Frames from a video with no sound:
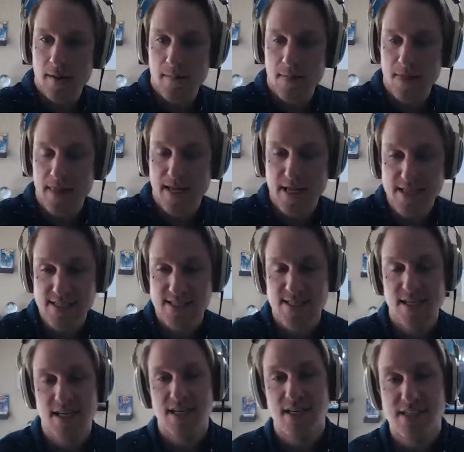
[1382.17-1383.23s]
Is
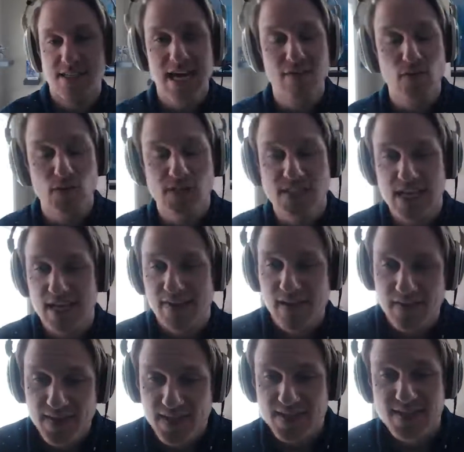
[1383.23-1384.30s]
Dave was saying that
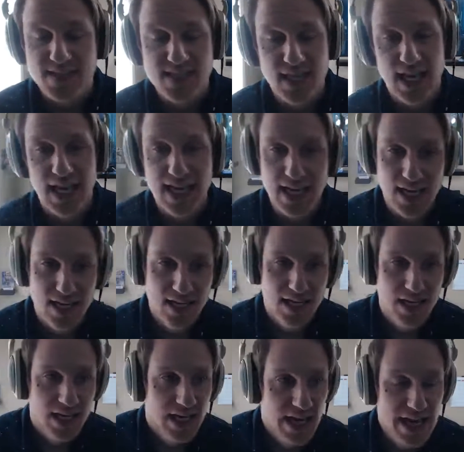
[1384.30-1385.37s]
this is like,
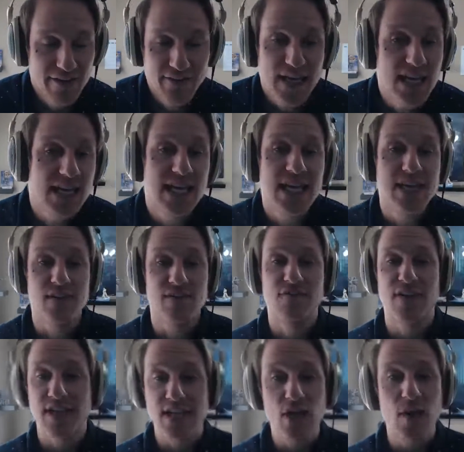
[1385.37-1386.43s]
if he didn't
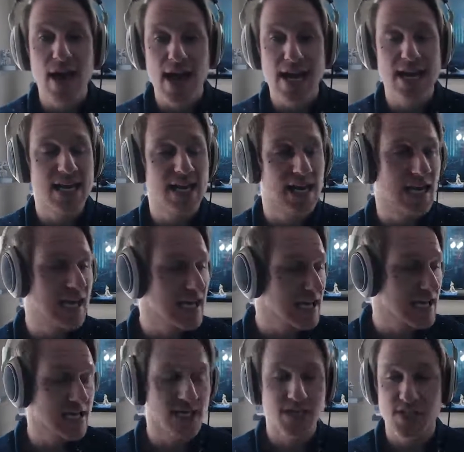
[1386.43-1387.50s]
video edit and he
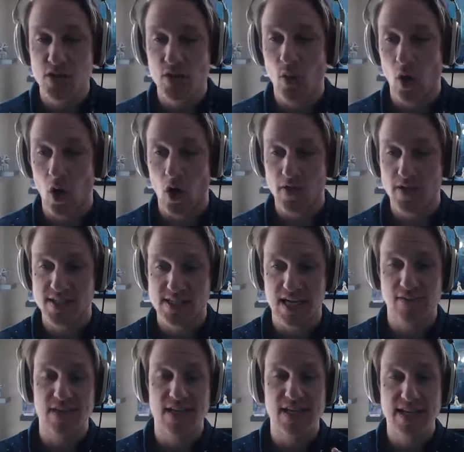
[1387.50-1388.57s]
didn't do all the stuff
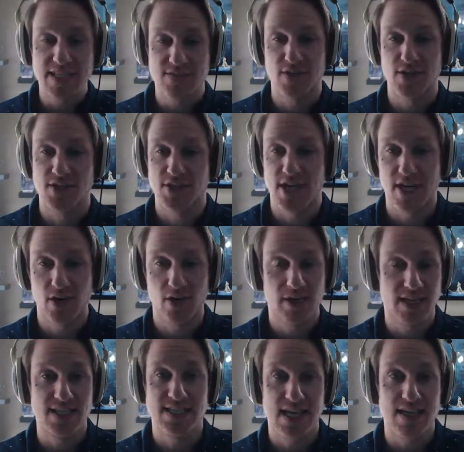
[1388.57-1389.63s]
he needs for his channel,
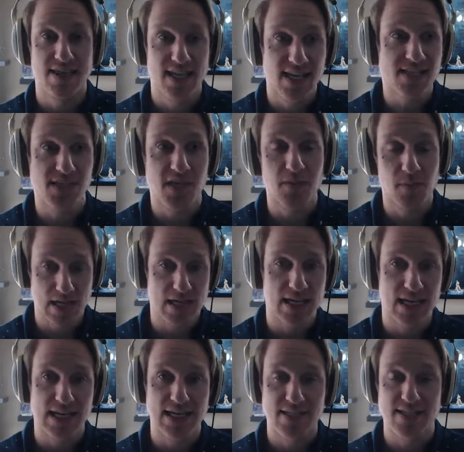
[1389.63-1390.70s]
he said this could be
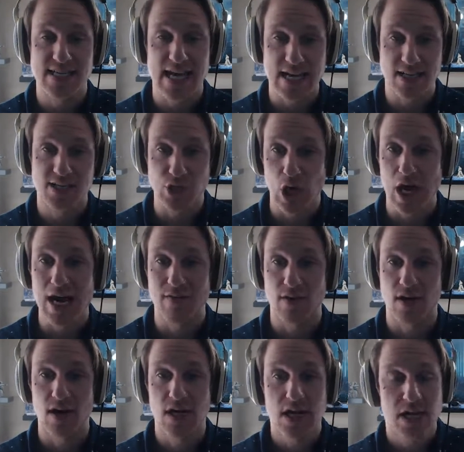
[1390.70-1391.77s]
his daily
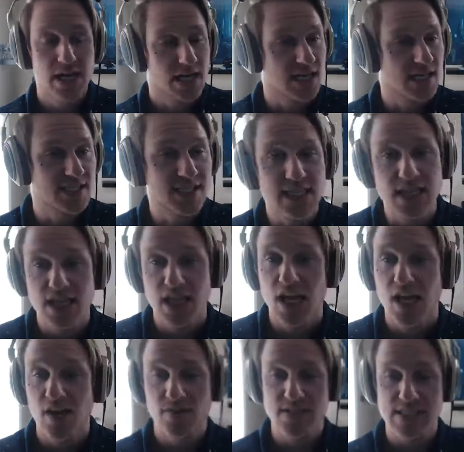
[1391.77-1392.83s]
driver, because he
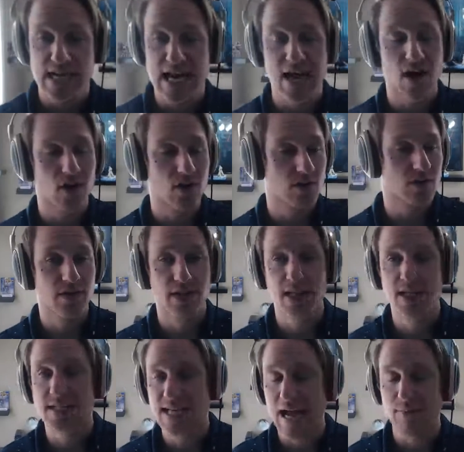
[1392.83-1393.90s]
loved how the
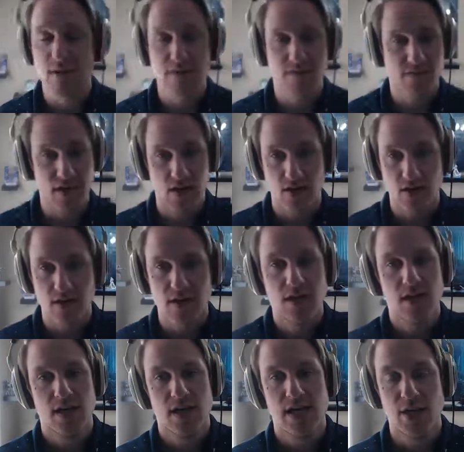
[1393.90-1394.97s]
tablet felt.
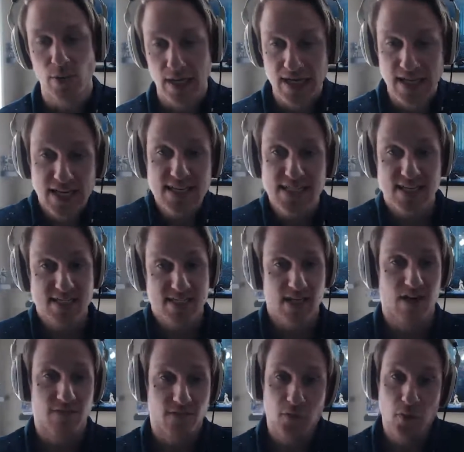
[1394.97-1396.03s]
It is a
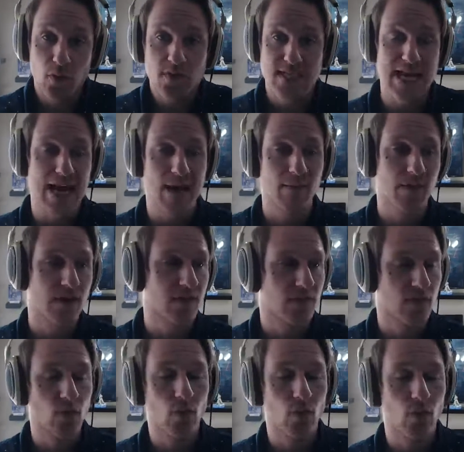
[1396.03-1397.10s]
full tablet,
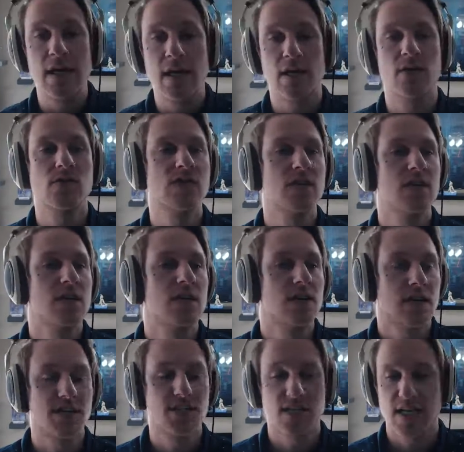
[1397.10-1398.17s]
full Windows,
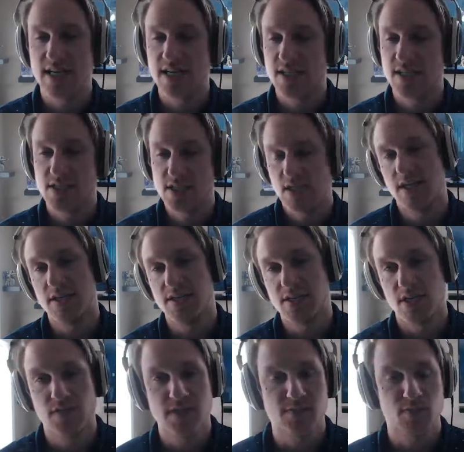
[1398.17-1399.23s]
just like a
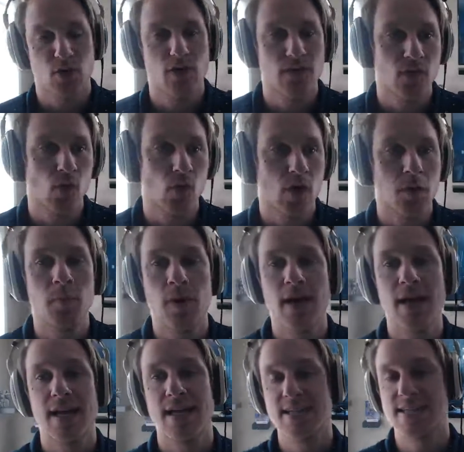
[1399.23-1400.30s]
Surface Pro 4,
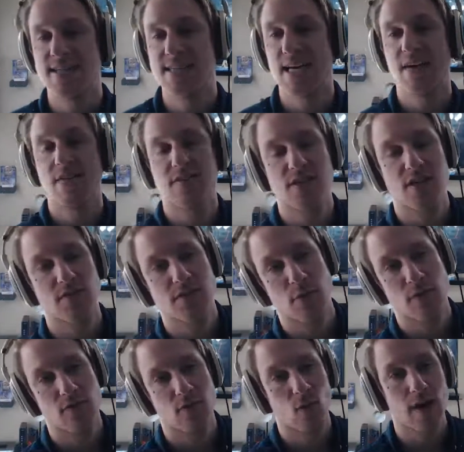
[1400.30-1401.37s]
but instead of Surface
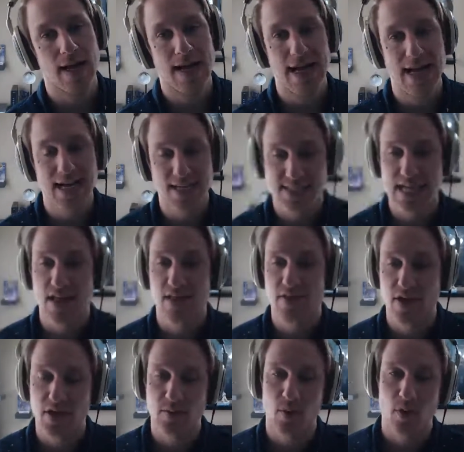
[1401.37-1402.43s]
Pro 4, it has that
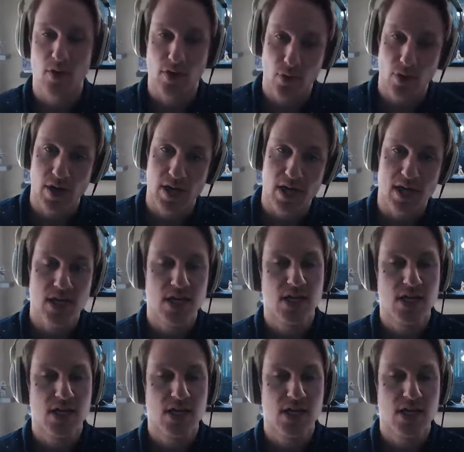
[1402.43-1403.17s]
Thunderbolt 3.